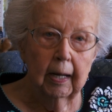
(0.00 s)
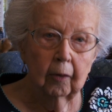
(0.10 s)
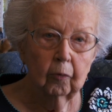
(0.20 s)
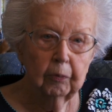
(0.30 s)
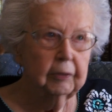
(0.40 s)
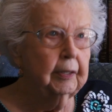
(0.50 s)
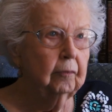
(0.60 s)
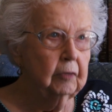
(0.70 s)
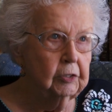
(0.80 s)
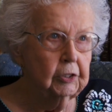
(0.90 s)
help with
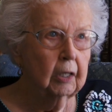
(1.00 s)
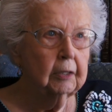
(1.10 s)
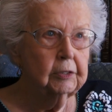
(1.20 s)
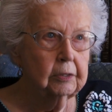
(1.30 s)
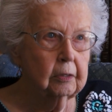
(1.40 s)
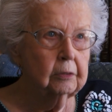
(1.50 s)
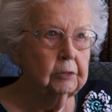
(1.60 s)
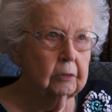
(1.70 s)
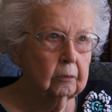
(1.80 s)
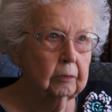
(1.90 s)
giving shots to the
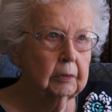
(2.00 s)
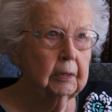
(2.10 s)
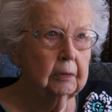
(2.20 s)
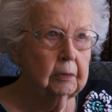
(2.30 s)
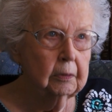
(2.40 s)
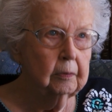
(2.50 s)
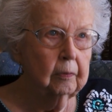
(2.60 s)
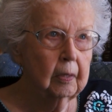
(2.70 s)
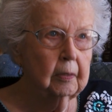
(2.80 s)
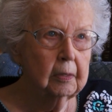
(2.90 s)
children and,
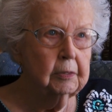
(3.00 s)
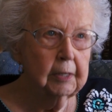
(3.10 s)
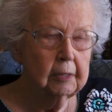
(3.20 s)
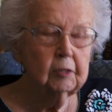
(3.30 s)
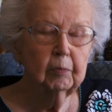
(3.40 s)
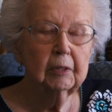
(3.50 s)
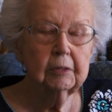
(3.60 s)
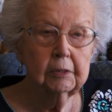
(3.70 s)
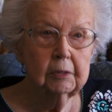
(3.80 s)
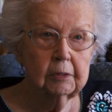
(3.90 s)
and
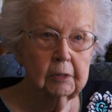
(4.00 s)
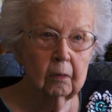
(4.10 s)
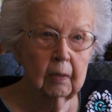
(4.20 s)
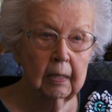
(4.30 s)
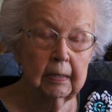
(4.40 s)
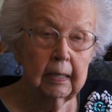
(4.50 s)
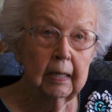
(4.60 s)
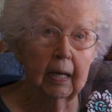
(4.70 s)
assessments and so on.